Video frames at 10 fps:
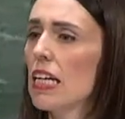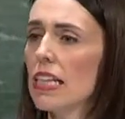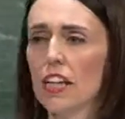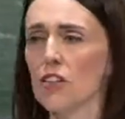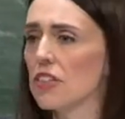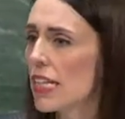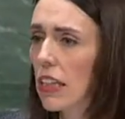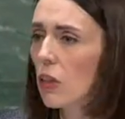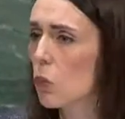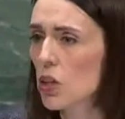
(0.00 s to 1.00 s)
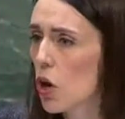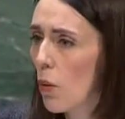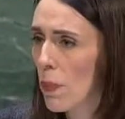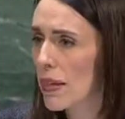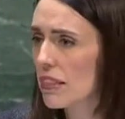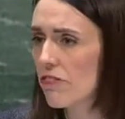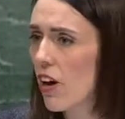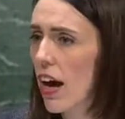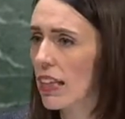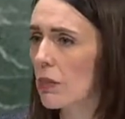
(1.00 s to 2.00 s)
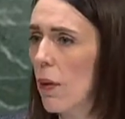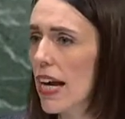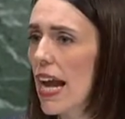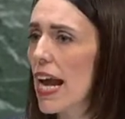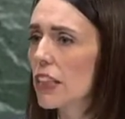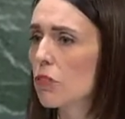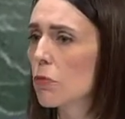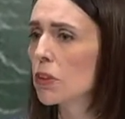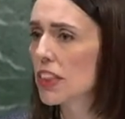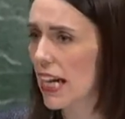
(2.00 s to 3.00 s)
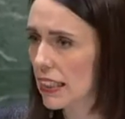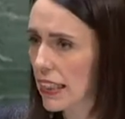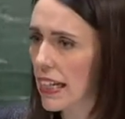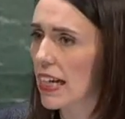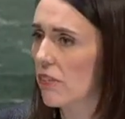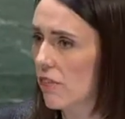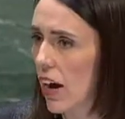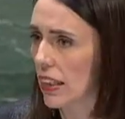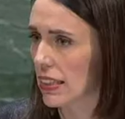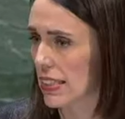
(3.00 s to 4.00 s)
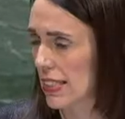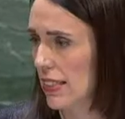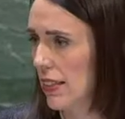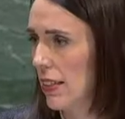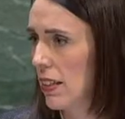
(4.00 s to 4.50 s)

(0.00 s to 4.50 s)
that New Zealand would not be defined by an act of brutality and violence,